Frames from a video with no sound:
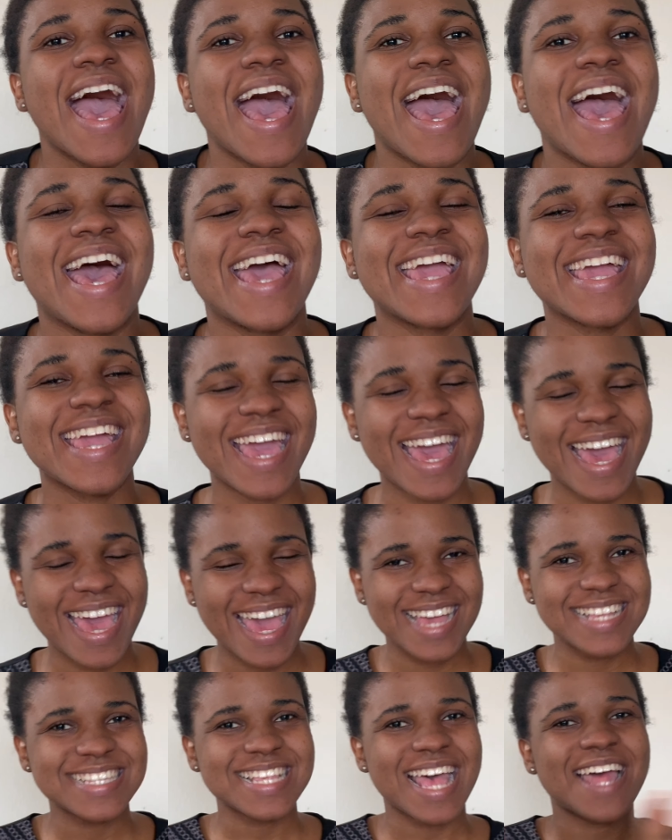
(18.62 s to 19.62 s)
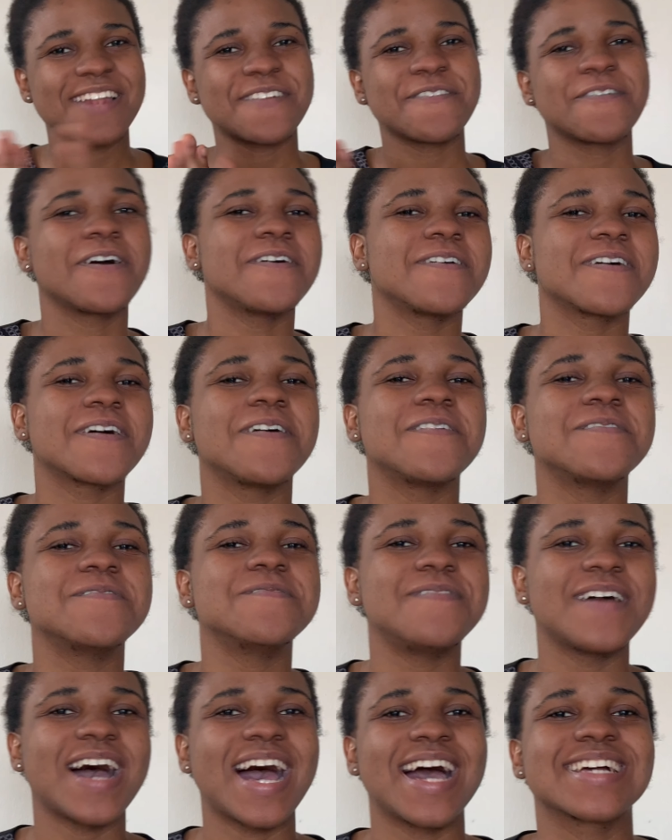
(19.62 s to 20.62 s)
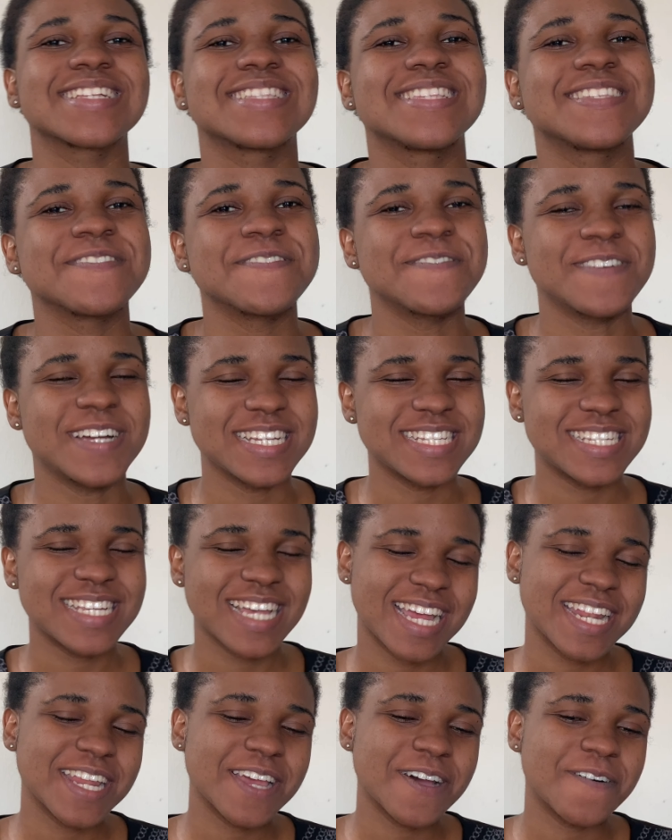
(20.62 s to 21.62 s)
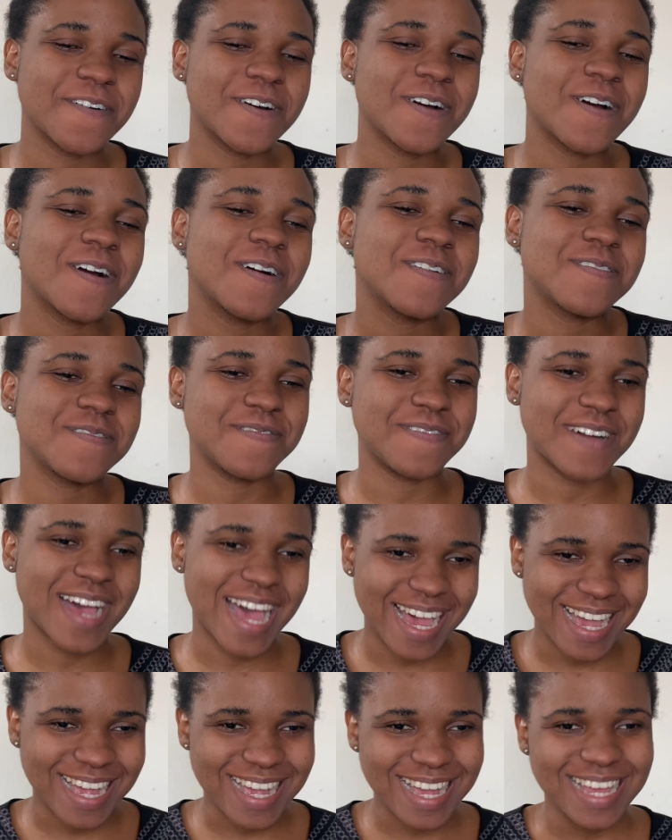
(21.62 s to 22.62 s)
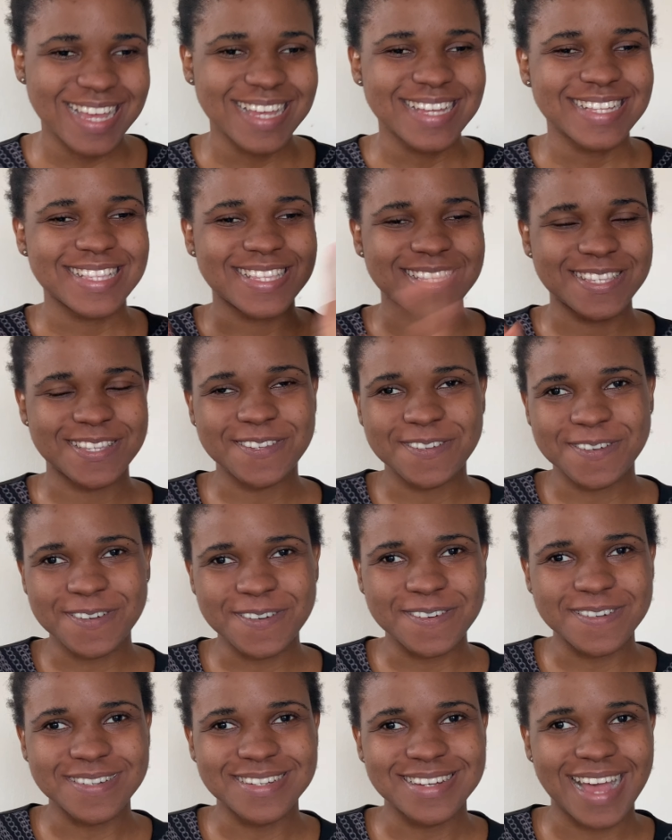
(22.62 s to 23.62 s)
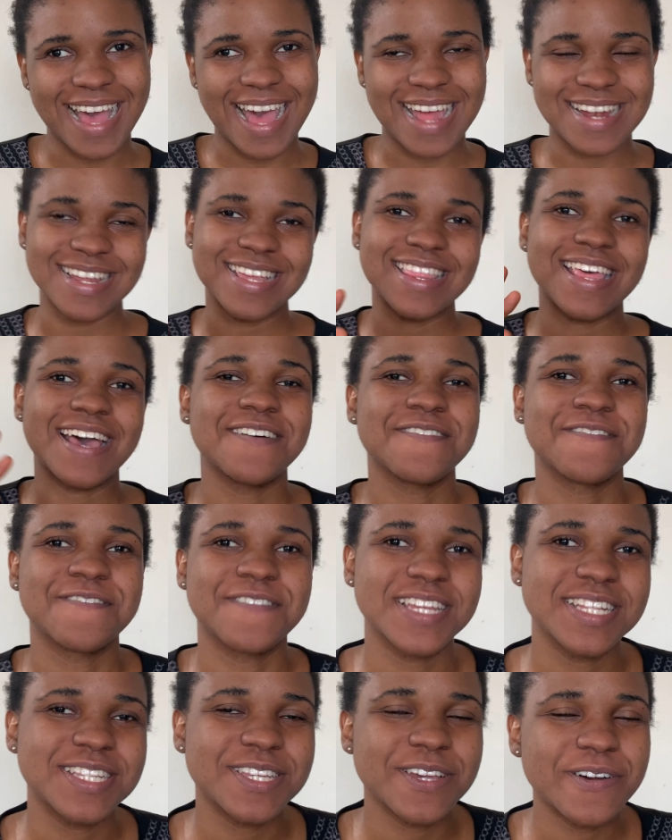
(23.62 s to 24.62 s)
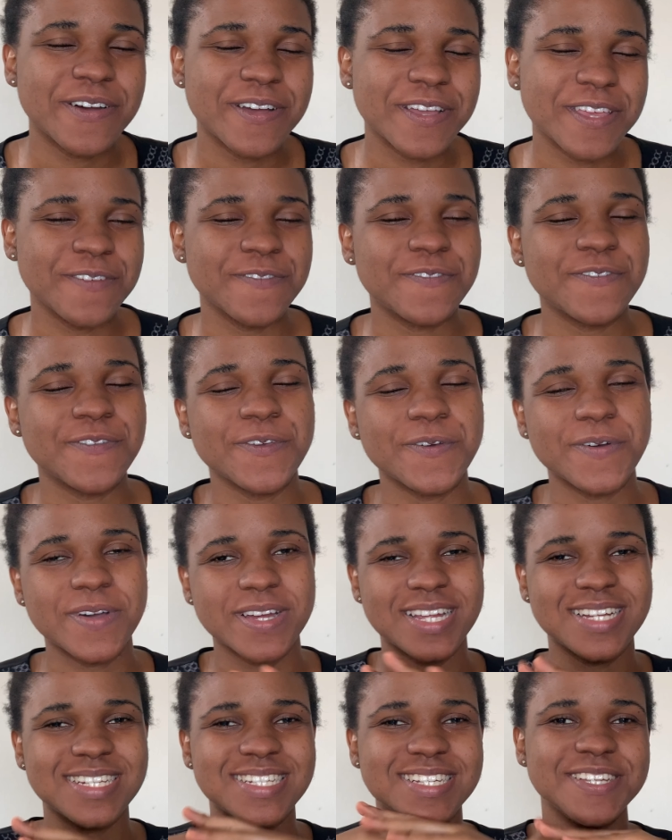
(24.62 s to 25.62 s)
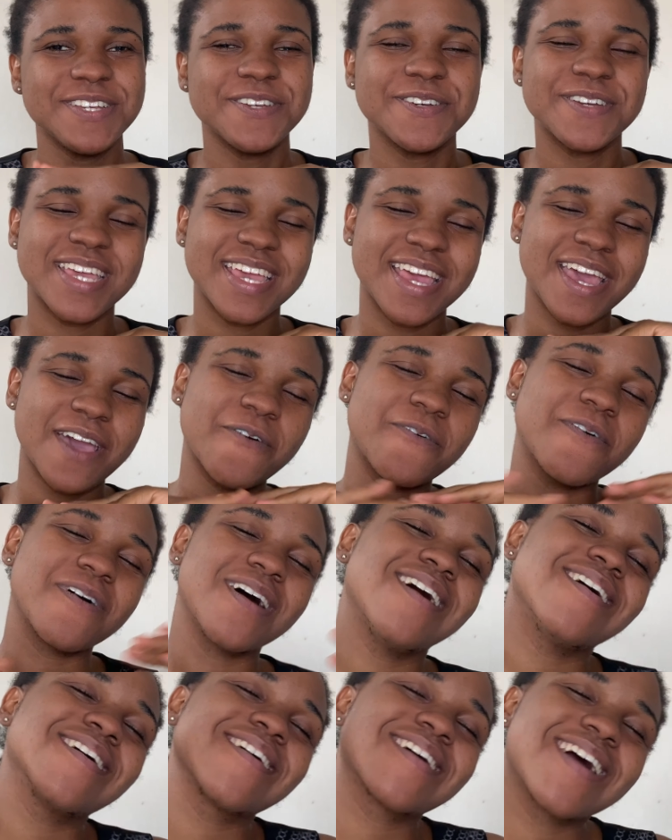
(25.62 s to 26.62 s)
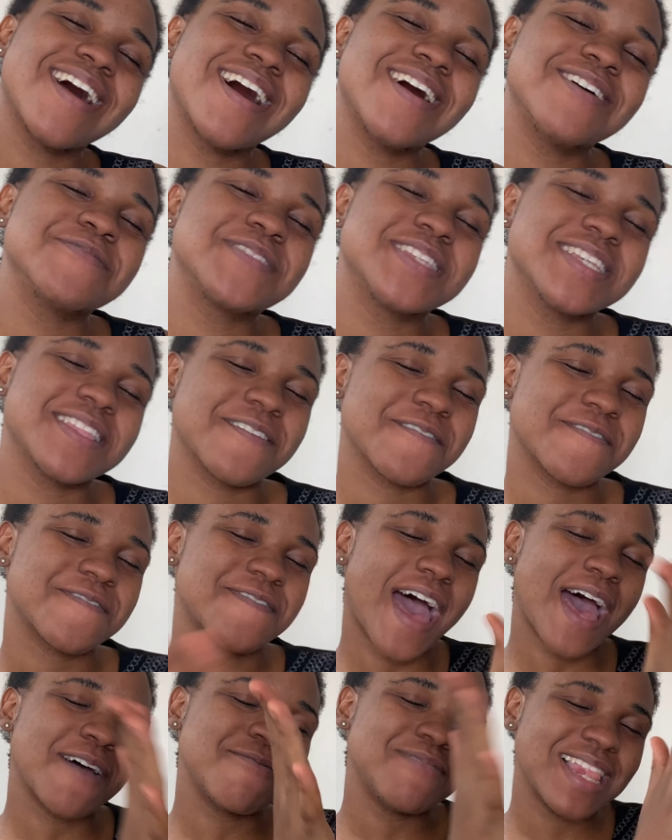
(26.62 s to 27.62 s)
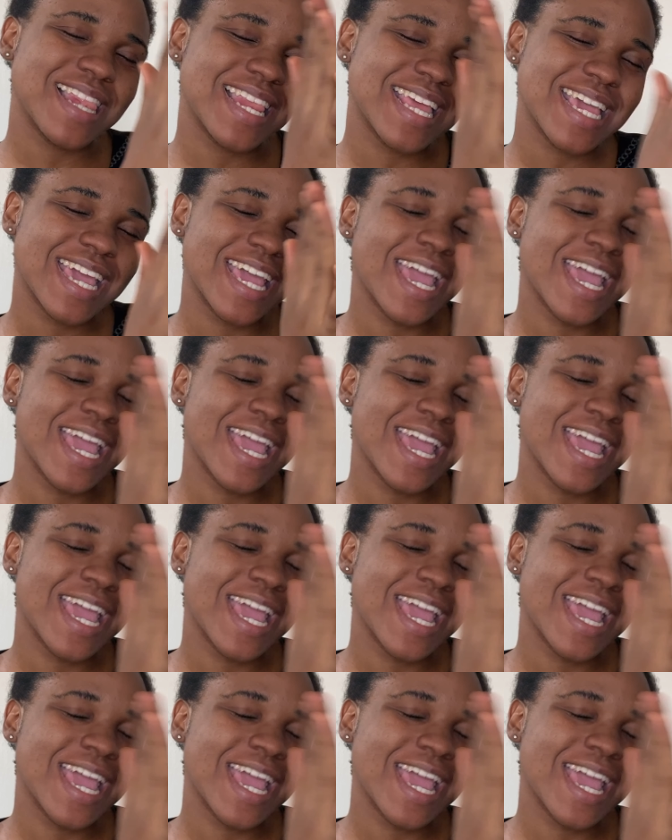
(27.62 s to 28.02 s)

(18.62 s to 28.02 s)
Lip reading: Hi guys, and welcome back to my channel. Welcome back to another video. If you are new here, welcome to the family.